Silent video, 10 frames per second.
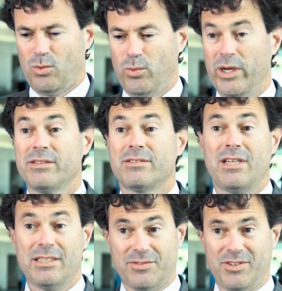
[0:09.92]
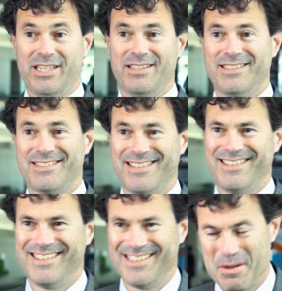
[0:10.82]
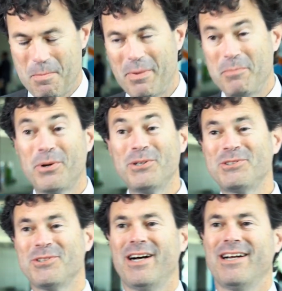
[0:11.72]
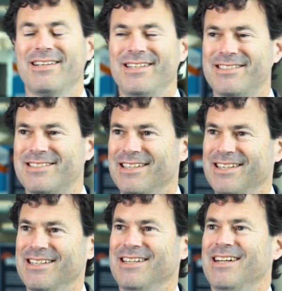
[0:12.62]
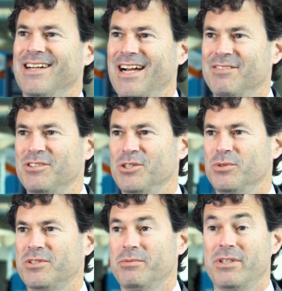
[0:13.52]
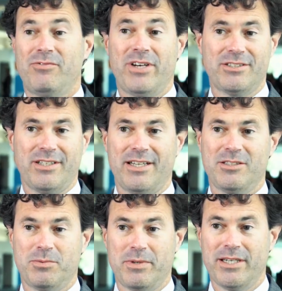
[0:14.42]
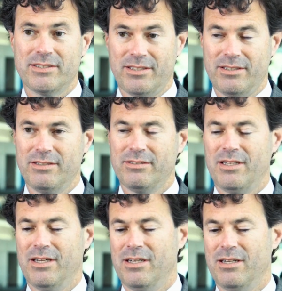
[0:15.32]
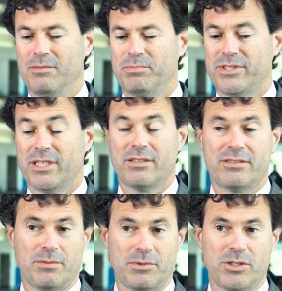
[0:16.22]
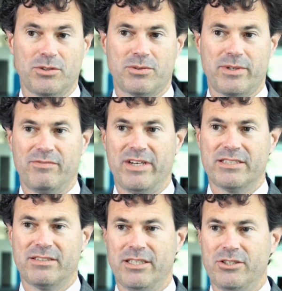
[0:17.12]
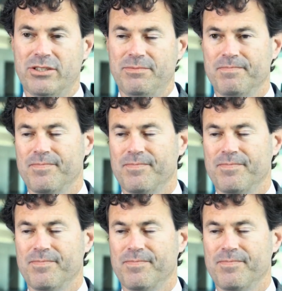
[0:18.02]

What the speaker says: Well, there's lots of highlights. My personal highlights have to do with some of the infection abstracts here, particularly some of those around vaccination.